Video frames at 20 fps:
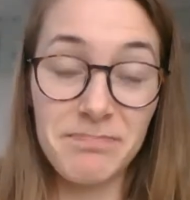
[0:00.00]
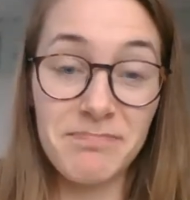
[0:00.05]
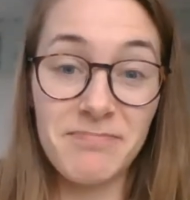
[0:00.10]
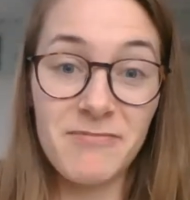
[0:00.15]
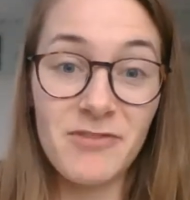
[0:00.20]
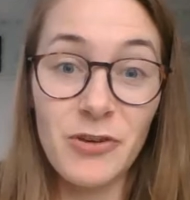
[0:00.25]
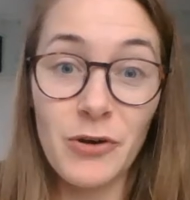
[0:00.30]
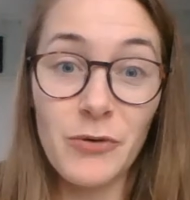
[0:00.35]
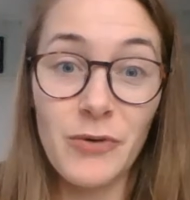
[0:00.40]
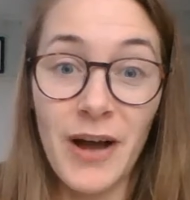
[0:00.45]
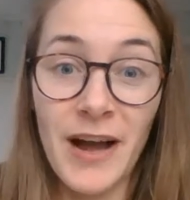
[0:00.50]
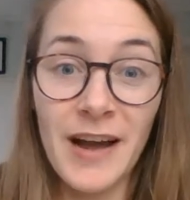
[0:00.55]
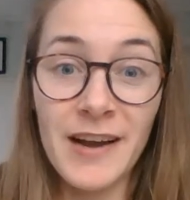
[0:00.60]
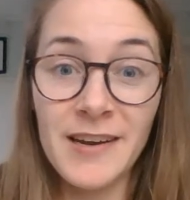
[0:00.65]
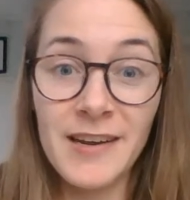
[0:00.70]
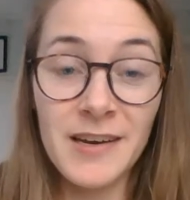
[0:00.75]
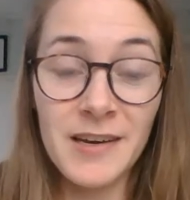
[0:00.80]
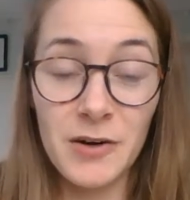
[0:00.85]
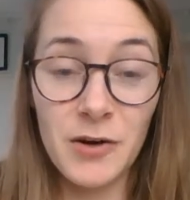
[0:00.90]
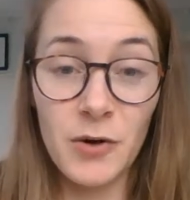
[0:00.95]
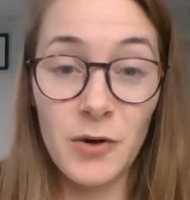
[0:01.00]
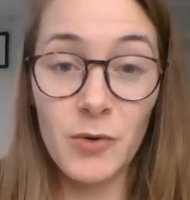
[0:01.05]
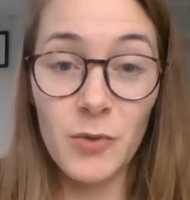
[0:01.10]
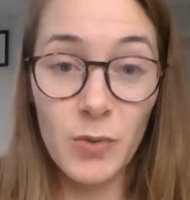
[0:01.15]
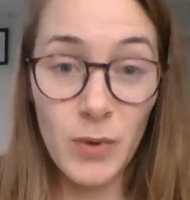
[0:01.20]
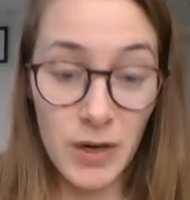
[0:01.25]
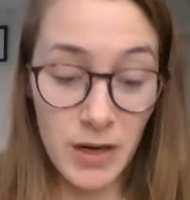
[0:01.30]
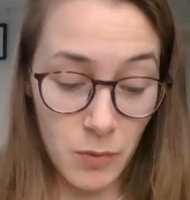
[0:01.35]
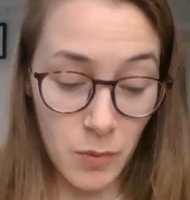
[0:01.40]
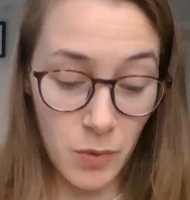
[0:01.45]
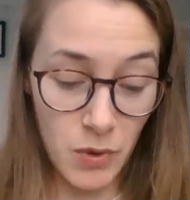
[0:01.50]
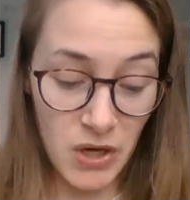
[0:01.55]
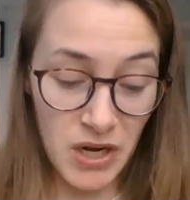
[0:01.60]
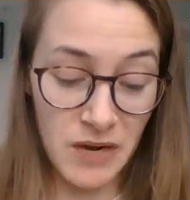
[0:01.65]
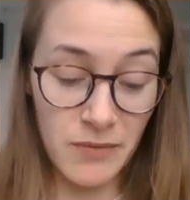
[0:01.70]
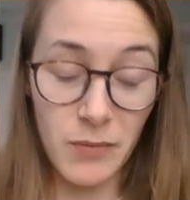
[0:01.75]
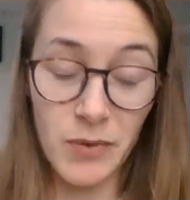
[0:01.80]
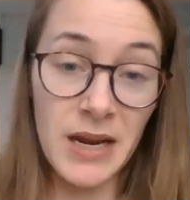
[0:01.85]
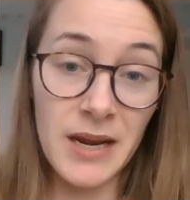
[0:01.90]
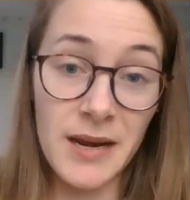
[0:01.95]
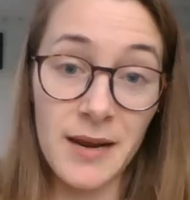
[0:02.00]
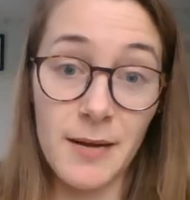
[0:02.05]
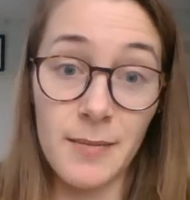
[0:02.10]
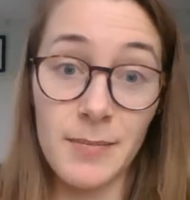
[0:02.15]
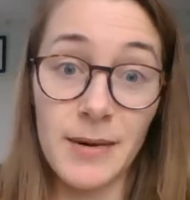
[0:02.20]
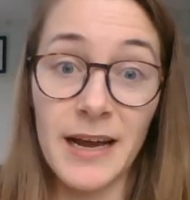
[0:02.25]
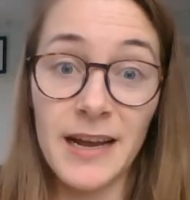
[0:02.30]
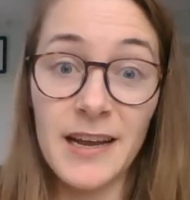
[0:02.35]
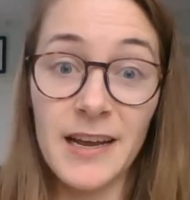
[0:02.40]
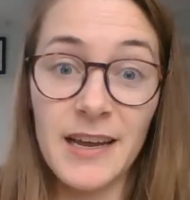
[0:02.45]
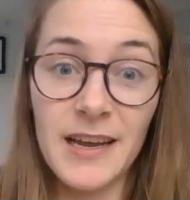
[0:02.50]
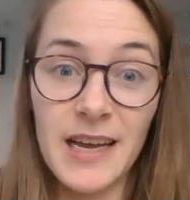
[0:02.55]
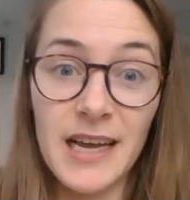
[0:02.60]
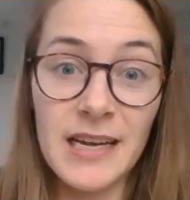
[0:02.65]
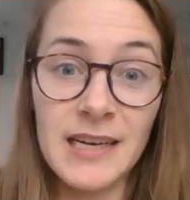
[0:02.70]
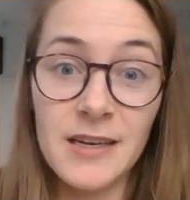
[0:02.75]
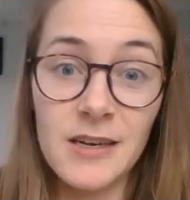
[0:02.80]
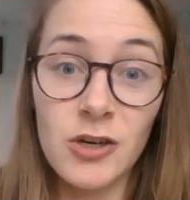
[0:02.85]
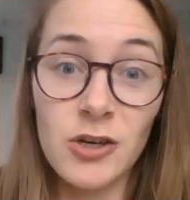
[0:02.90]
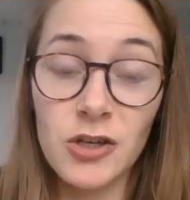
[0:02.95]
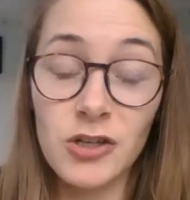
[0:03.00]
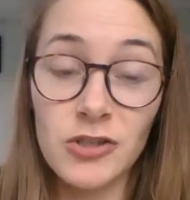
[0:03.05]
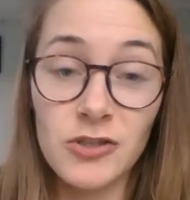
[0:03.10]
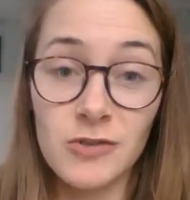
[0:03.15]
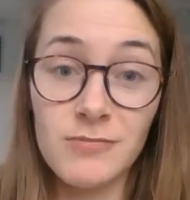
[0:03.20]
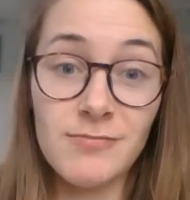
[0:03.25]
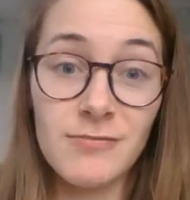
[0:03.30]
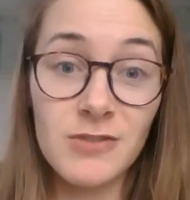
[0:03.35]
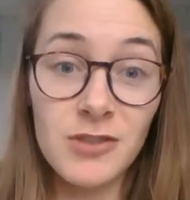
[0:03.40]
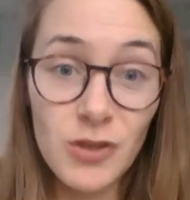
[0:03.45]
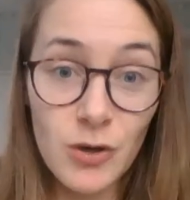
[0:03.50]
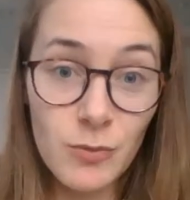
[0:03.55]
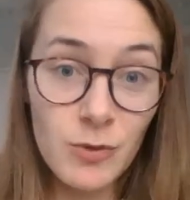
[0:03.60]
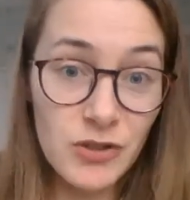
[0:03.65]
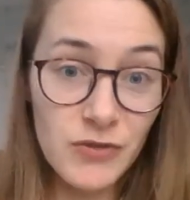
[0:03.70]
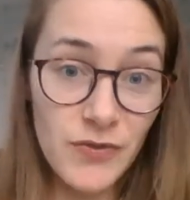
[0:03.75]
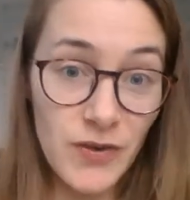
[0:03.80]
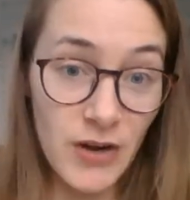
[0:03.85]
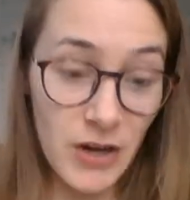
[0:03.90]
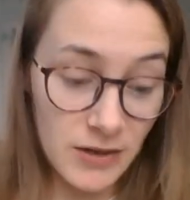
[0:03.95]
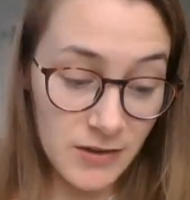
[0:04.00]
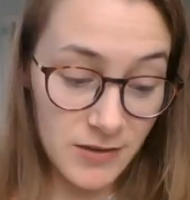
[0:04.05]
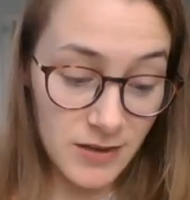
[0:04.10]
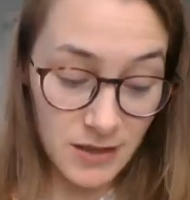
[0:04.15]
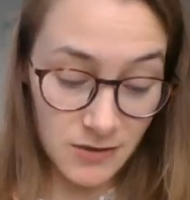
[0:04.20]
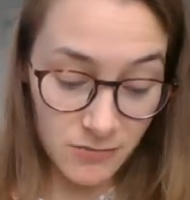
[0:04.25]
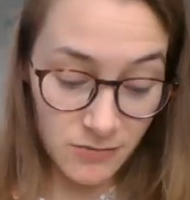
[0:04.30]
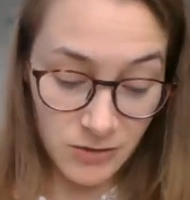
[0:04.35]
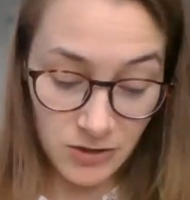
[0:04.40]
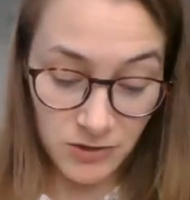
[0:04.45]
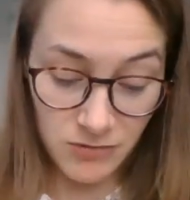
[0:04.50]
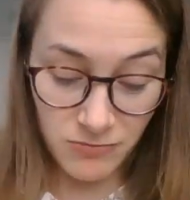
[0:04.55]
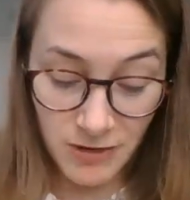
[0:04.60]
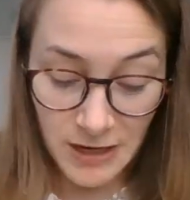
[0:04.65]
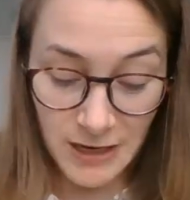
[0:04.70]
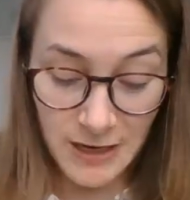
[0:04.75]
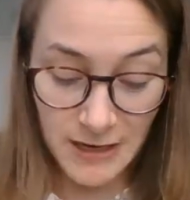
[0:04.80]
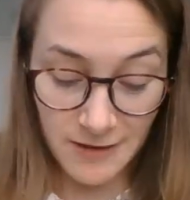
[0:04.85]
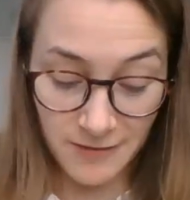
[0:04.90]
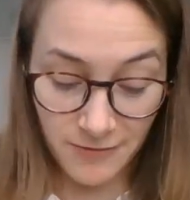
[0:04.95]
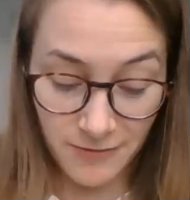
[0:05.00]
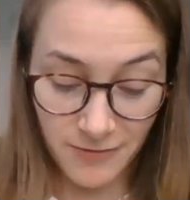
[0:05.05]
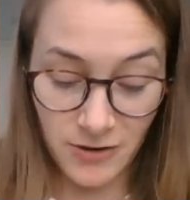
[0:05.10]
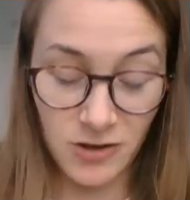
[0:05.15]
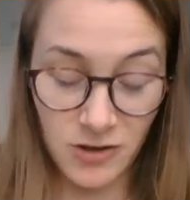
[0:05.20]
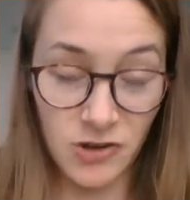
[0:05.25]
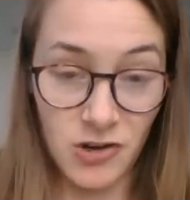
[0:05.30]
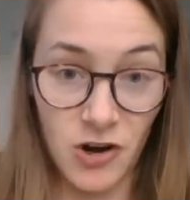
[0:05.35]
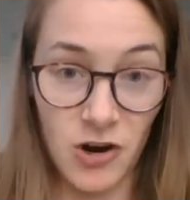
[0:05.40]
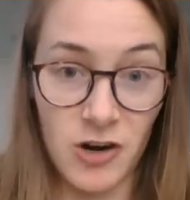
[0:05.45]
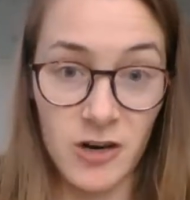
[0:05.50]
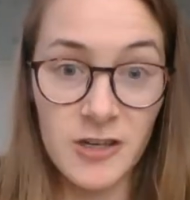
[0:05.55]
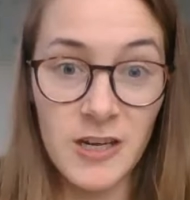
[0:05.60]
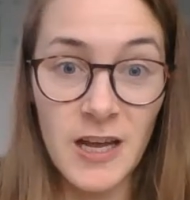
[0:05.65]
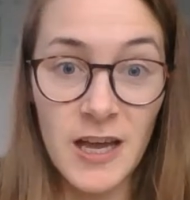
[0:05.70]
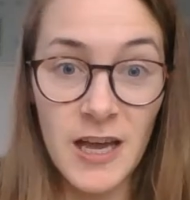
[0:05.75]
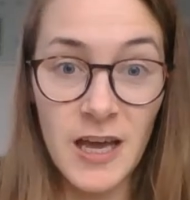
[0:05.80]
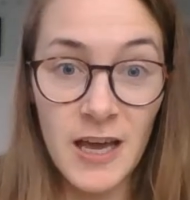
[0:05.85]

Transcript: so I didn't know what it would knit up like. And it looked so much fun. It was a really fun yarn.